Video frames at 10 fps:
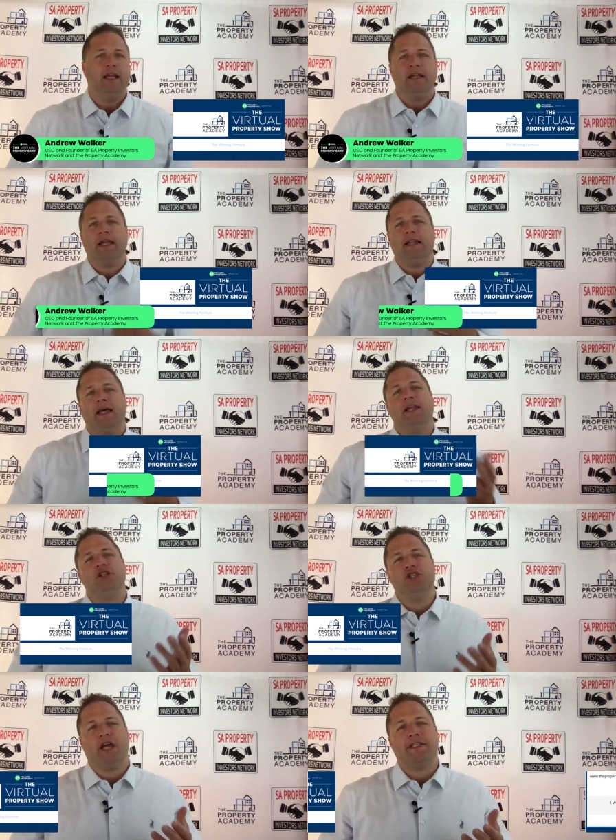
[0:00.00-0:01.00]
Now, ladies
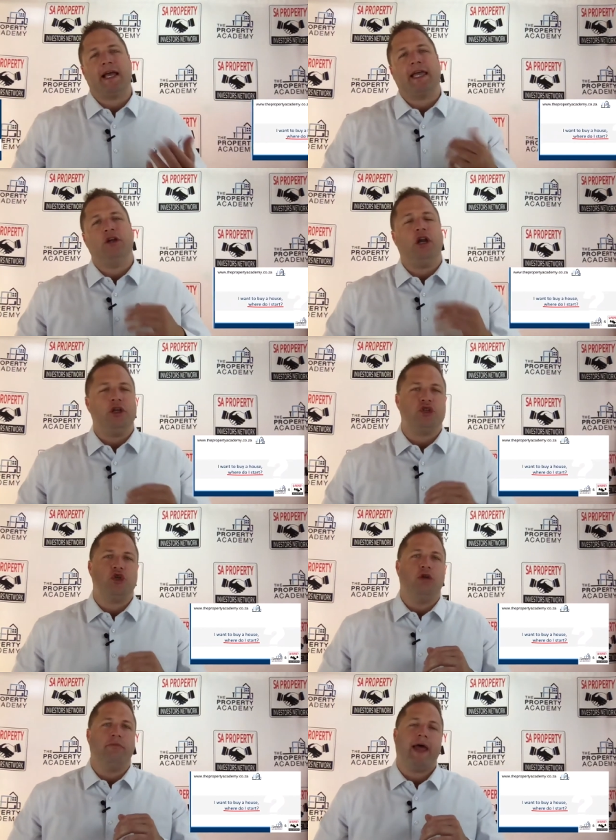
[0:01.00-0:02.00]
and gents, I can only
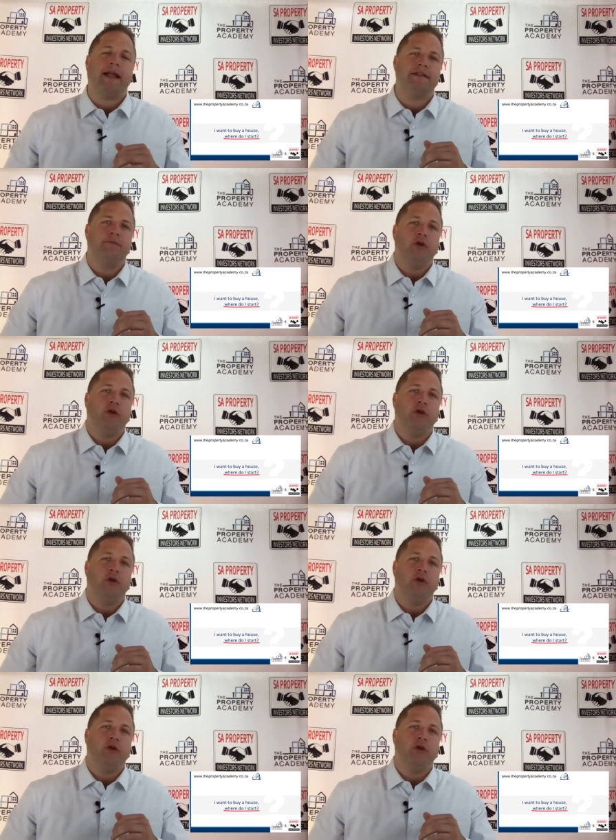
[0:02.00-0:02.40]
assume that